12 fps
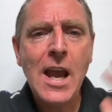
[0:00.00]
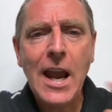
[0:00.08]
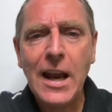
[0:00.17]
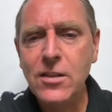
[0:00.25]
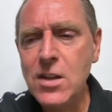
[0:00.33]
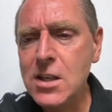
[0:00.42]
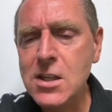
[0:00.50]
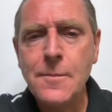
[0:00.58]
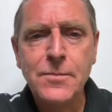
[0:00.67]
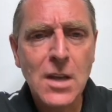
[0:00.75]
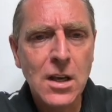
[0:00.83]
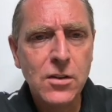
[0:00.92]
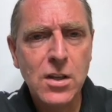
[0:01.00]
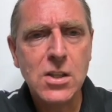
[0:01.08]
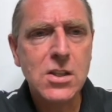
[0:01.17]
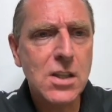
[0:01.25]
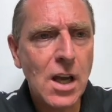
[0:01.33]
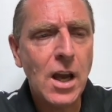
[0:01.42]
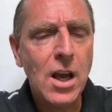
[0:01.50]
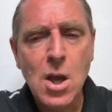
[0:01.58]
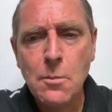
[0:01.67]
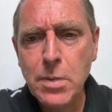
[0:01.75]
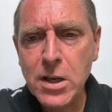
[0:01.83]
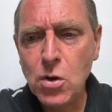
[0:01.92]
And this
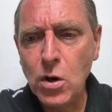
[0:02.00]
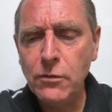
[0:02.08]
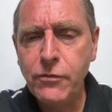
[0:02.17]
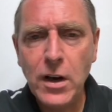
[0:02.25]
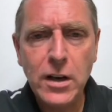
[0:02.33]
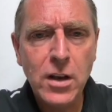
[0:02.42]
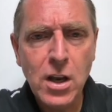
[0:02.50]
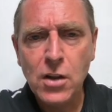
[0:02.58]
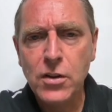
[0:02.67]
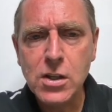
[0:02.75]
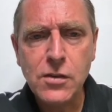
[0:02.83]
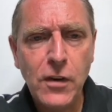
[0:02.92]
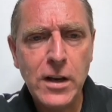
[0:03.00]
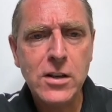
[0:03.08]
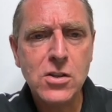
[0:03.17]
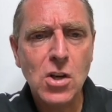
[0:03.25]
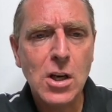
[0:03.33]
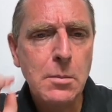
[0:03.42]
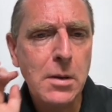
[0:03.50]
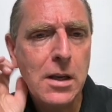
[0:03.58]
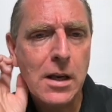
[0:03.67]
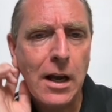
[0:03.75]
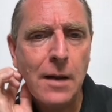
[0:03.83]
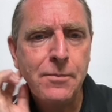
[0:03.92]
Bitcoin fund. This fund is going to be
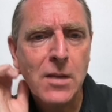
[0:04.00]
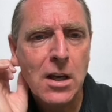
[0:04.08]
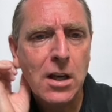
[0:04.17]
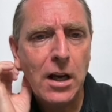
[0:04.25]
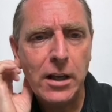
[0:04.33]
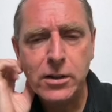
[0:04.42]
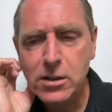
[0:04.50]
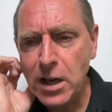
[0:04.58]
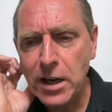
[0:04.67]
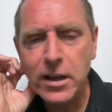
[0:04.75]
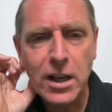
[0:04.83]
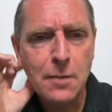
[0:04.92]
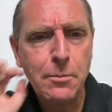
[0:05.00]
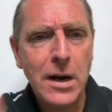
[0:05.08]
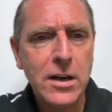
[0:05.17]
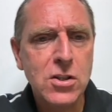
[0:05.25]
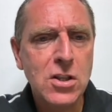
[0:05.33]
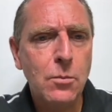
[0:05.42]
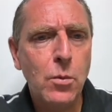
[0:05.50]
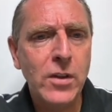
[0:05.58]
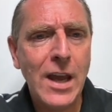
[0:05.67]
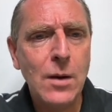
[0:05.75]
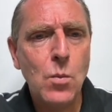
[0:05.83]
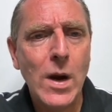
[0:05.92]
done in partnership with
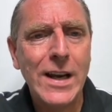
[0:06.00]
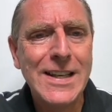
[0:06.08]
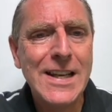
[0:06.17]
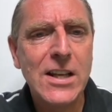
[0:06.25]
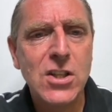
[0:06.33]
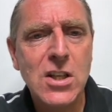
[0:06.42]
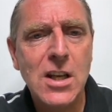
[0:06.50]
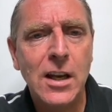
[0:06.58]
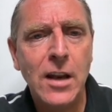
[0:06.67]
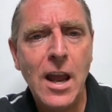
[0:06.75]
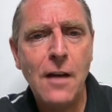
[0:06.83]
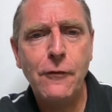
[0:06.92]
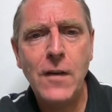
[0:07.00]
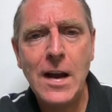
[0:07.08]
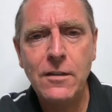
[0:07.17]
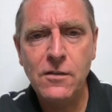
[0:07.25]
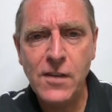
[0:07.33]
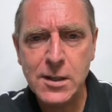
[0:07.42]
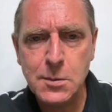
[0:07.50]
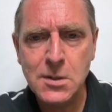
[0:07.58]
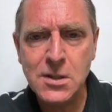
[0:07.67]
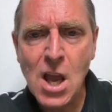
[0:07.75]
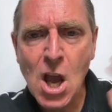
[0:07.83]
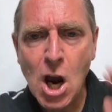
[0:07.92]
NYDIG and F5 Investments
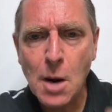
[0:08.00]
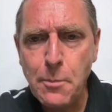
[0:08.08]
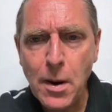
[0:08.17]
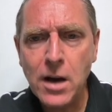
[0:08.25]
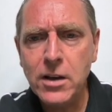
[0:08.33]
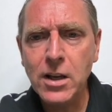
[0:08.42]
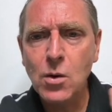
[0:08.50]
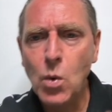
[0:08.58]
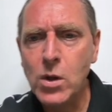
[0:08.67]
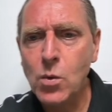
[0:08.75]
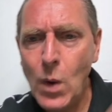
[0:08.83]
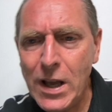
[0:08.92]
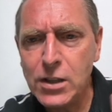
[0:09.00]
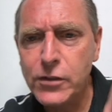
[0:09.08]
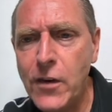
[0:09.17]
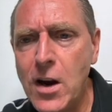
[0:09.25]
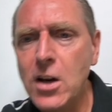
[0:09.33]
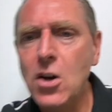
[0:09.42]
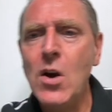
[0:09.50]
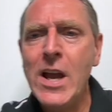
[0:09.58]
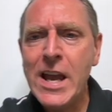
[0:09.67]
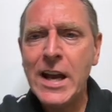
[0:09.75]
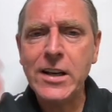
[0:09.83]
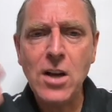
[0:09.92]
are partnering with Wells Fargo
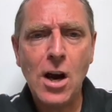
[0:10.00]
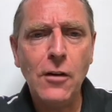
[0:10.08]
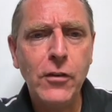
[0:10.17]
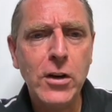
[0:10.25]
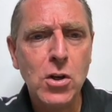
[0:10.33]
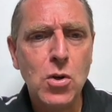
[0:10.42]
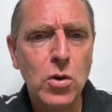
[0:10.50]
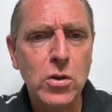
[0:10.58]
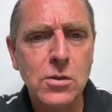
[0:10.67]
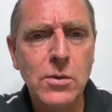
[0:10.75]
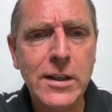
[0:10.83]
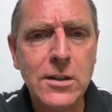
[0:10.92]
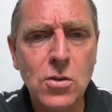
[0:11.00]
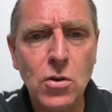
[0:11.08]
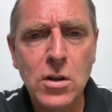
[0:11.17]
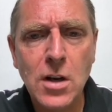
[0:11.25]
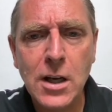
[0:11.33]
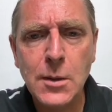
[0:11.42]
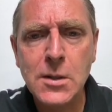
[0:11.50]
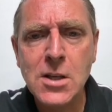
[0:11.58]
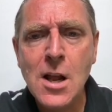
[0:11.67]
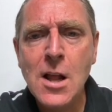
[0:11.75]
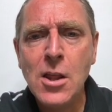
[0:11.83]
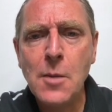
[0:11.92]
and offering, according to regulatory documents,
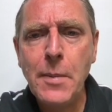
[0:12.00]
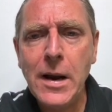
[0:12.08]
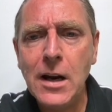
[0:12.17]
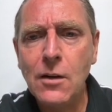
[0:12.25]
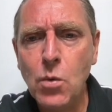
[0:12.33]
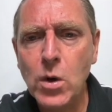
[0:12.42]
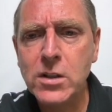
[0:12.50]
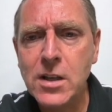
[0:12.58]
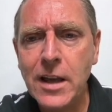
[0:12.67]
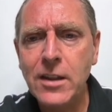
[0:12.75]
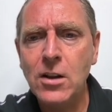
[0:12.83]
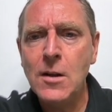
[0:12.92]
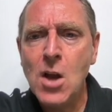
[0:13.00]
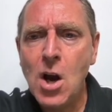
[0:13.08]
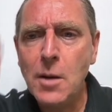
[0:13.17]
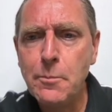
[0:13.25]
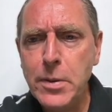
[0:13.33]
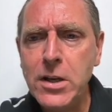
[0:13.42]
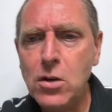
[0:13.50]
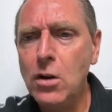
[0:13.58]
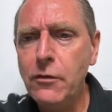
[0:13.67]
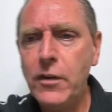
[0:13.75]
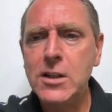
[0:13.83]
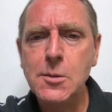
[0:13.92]
the pair have worked together on Bitcoin
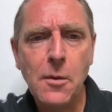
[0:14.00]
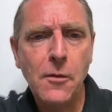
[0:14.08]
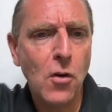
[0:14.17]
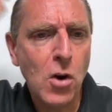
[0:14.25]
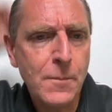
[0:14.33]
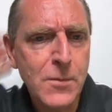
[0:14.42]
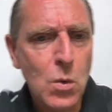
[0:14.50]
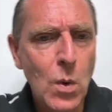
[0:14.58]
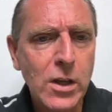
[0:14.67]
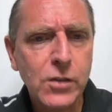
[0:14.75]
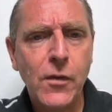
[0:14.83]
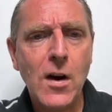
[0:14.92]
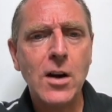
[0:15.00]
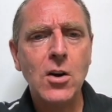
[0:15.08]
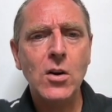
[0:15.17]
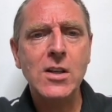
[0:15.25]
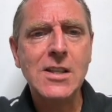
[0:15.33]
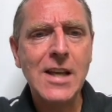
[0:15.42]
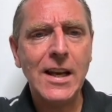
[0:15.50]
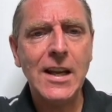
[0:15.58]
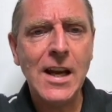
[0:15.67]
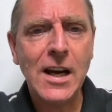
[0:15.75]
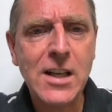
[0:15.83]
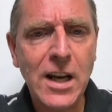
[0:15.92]
funds before. Wells Fargo is getting
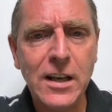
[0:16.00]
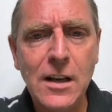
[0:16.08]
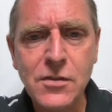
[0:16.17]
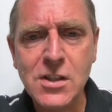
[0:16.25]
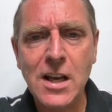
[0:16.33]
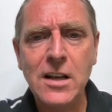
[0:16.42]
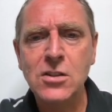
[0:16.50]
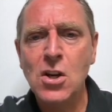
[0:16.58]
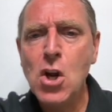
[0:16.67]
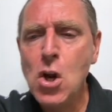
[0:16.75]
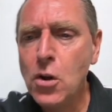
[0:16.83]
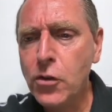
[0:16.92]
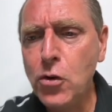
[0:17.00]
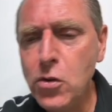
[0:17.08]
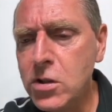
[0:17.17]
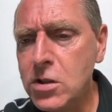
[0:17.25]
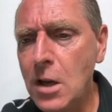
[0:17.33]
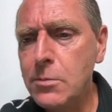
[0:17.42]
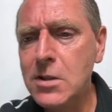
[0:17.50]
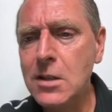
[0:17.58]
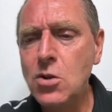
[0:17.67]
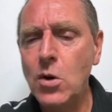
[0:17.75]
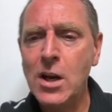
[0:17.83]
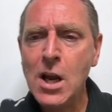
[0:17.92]
a cut of sales through the
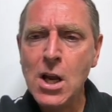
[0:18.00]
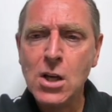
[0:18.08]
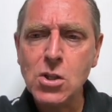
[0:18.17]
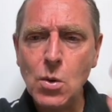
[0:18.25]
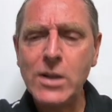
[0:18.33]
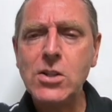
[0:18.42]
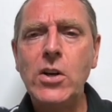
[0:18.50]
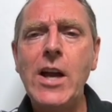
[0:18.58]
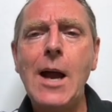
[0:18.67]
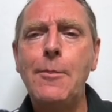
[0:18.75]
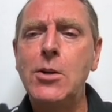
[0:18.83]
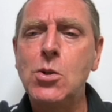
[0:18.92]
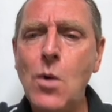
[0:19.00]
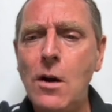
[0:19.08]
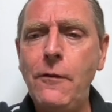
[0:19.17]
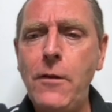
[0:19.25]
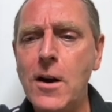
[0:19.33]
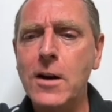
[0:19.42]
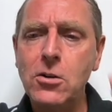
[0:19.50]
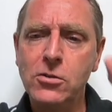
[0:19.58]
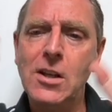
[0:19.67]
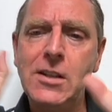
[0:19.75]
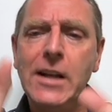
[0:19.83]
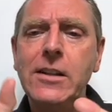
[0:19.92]
subsidiary. So what's going to happen is Wells Fargo,
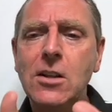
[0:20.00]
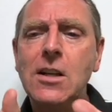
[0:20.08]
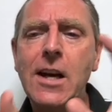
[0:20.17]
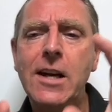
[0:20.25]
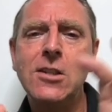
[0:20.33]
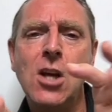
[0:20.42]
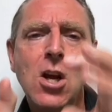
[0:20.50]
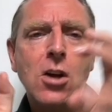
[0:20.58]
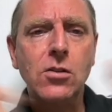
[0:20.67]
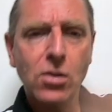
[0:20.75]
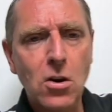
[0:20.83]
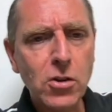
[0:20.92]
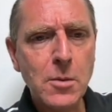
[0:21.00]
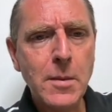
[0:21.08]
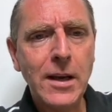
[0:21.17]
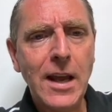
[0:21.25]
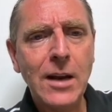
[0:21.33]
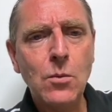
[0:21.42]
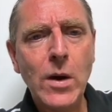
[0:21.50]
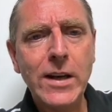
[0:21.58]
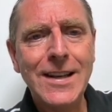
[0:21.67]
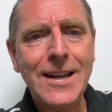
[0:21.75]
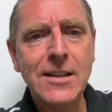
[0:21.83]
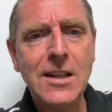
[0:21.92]
they take their clients, throw them at
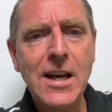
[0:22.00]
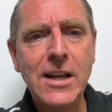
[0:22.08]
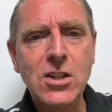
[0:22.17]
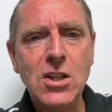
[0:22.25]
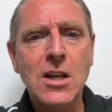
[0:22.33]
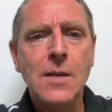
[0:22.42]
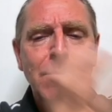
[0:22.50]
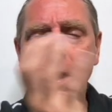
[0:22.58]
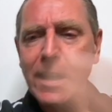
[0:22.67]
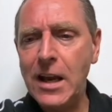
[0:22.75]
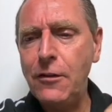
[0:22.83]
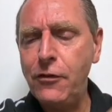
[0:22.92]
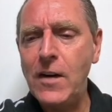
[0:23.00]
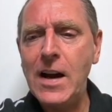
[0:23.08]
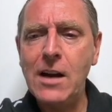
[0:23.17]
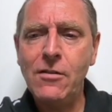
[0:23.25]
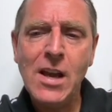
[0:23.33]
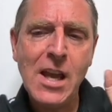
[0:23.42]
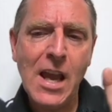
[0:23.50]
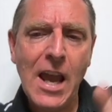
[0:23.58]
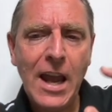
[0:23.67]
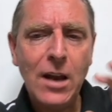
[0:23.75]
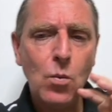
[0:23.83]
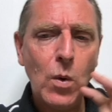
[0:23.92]
NYDIG and F5,
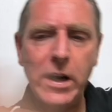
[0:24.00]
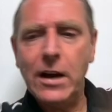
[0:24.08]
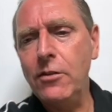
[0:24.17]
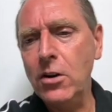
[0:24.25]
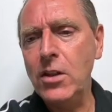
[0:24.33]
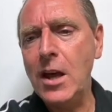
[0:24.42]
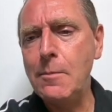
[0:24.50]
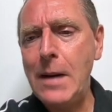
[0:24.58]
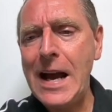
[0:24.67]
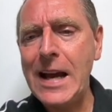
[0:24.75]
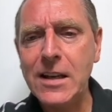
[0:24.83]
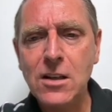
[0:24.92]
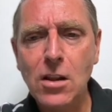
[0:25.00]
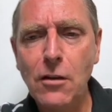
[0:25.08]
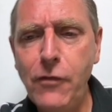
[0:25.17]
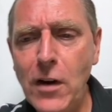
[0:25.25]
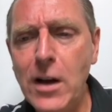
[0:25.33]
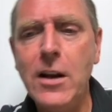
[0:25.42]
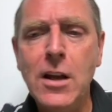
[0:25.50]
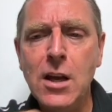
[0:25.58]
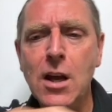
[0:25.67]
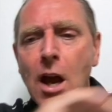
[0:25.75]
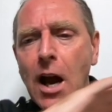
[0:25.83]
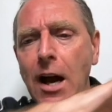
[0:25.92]
and whatever they buy into the fund,
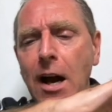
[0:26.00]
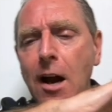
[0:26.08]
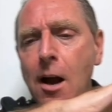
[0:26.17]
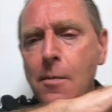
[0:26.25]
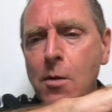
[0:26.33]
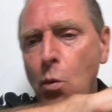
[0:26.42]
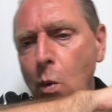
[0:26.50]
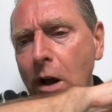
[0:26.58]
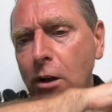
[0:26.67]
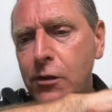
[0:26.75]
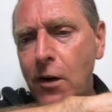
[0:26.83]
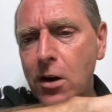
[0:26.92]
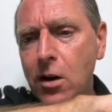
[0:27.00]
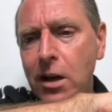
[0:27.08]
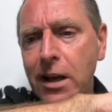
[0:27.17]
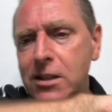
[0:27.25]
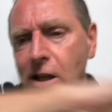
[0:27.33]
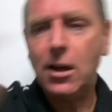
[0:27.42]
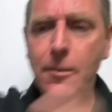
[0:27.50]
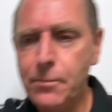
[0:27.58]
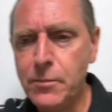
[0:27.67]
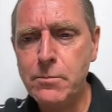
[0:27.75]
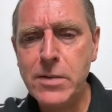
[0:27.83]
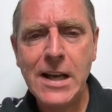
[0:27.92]
Wells Fargo gets a
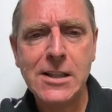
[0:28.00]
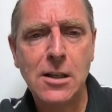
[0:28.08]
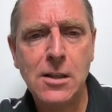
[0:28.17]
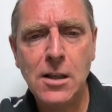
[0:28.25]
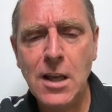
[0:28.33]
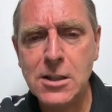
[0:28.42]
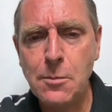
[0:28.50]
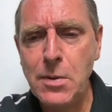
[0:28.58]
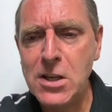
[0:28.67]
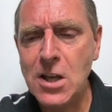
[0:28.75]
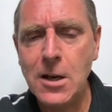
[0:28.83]
piece on